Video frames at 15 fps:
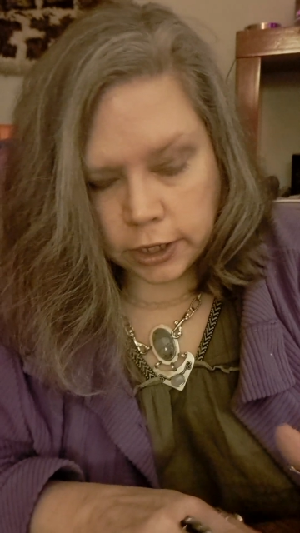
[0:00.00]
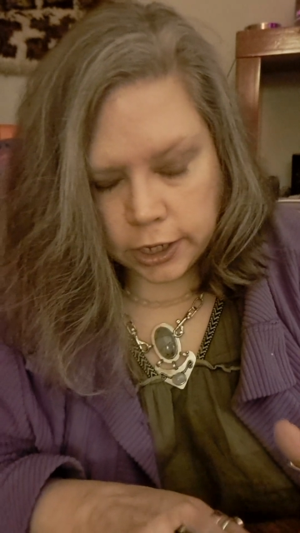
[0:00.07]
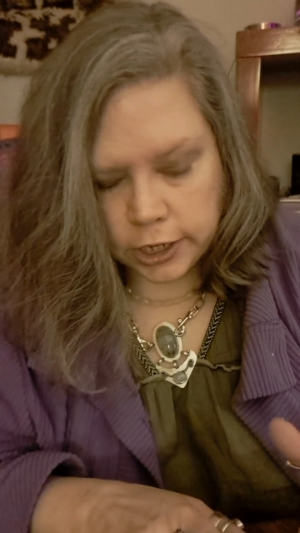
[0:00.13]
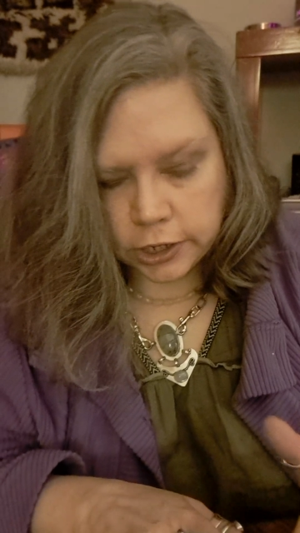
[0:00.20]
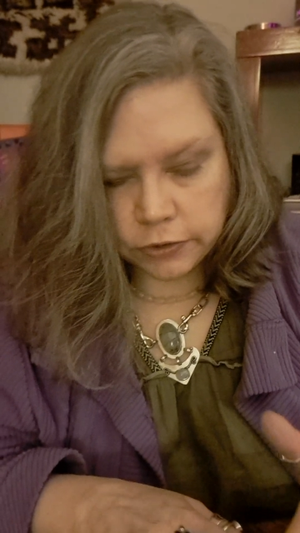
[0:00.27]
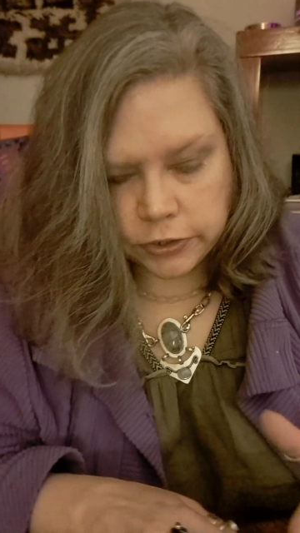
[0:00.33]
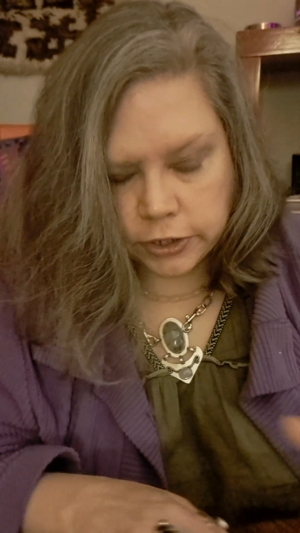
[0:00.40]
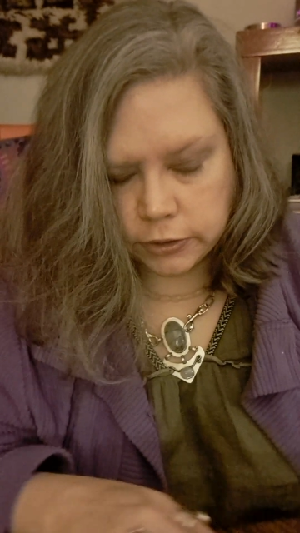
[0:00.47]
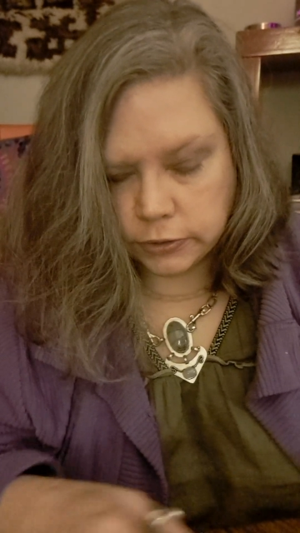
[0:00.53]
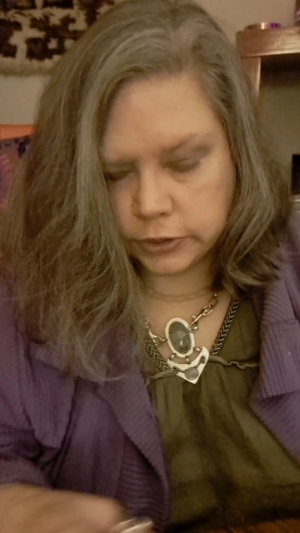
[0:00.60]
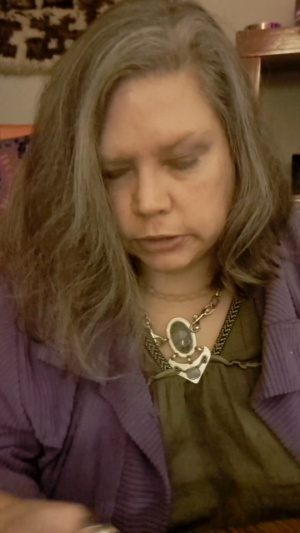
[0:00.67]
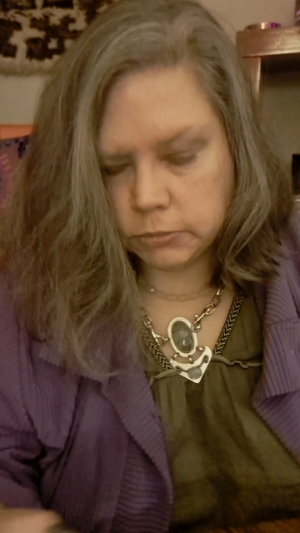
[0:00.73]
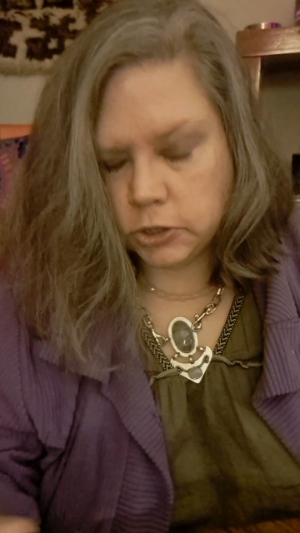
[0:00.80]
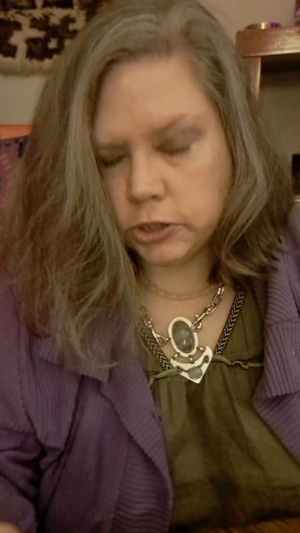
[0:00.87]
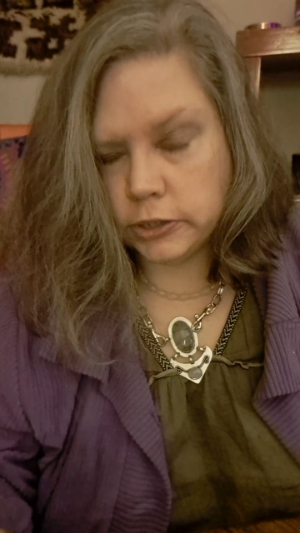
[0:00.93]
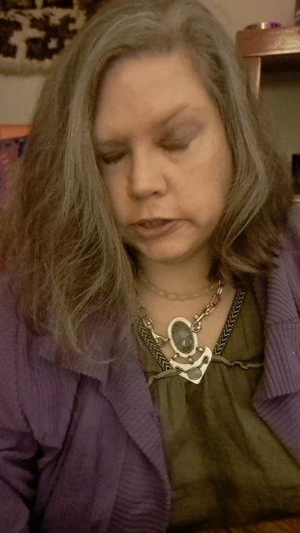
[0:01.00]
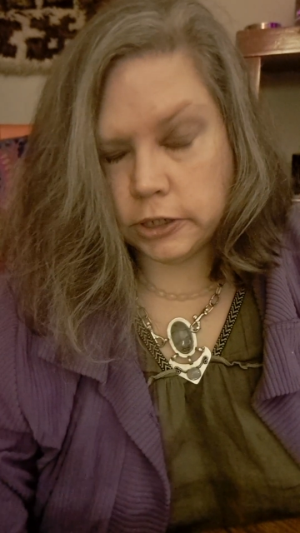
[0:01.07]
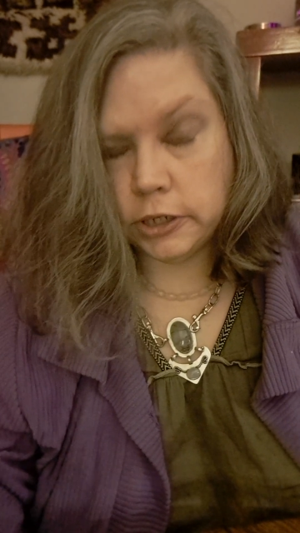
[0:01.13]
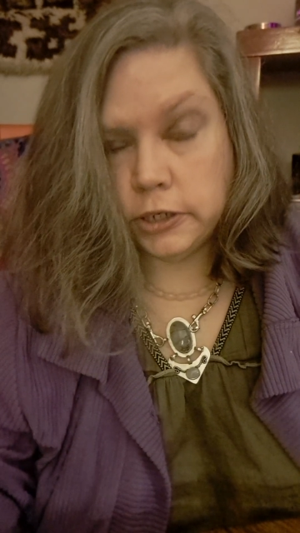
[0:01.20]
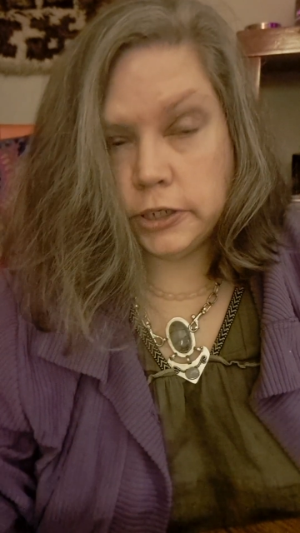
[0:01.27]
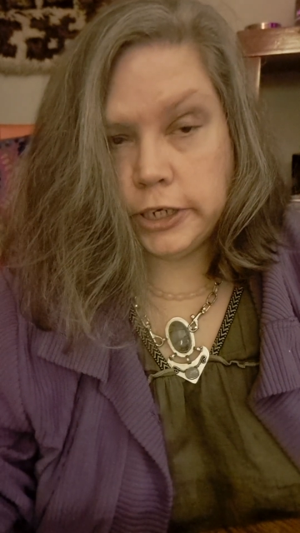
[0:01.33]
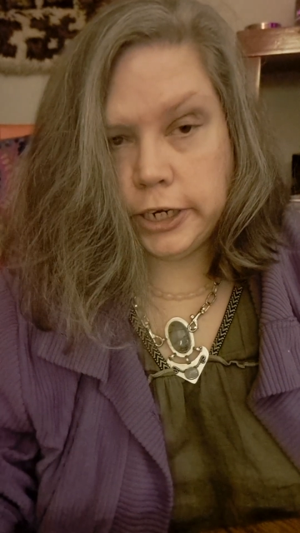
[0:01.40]
and those images
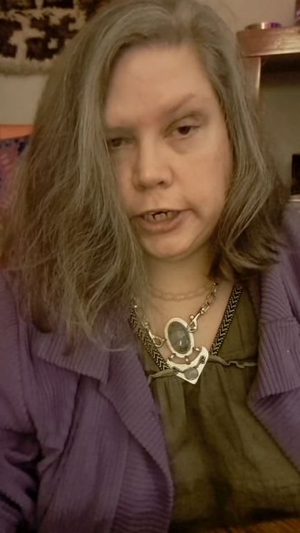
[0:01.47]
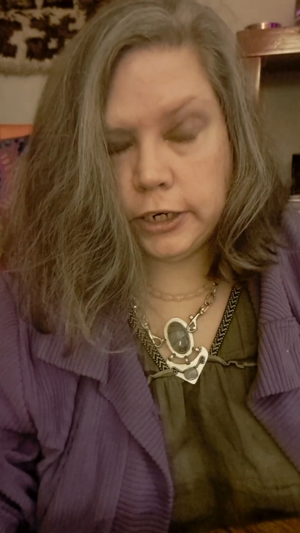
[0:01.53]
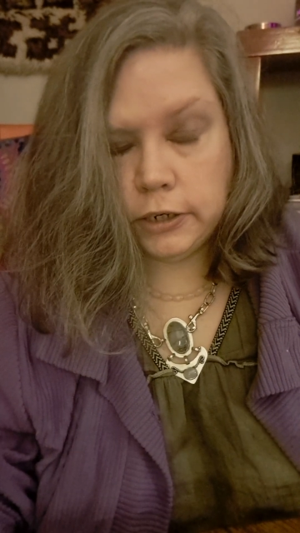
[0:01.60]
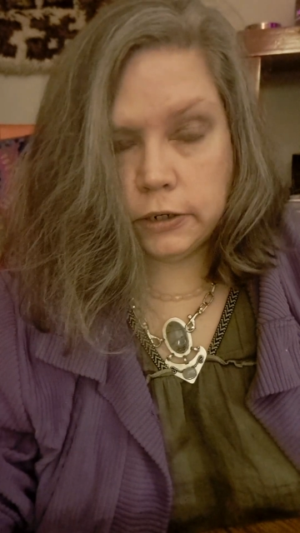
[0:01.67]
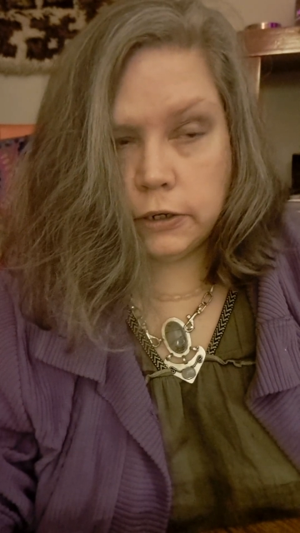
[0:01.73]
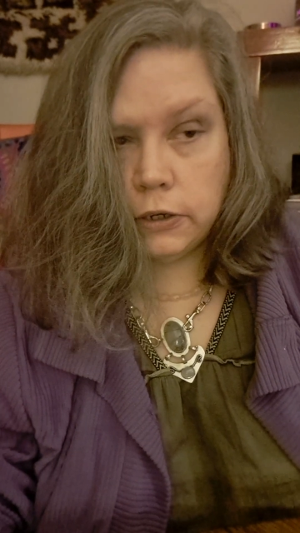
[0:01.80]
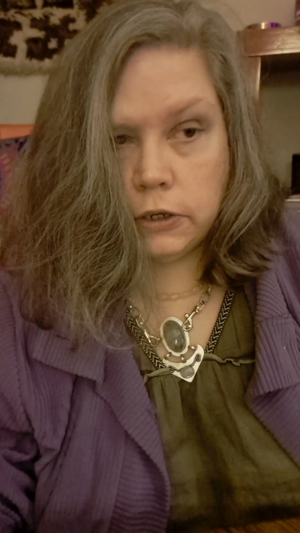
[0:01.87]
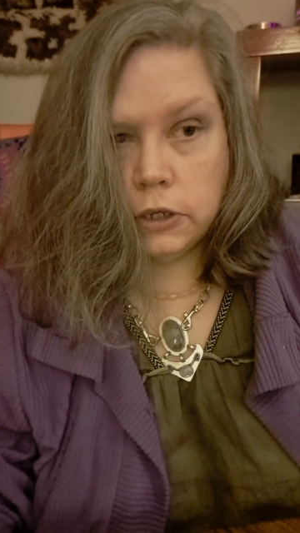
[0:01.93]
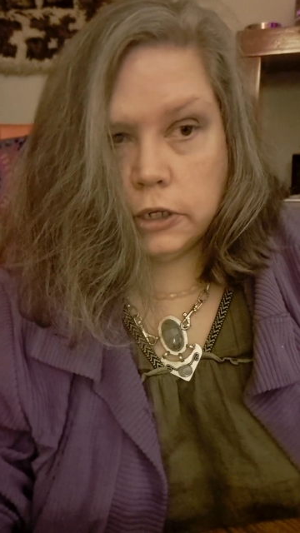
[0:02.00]
contain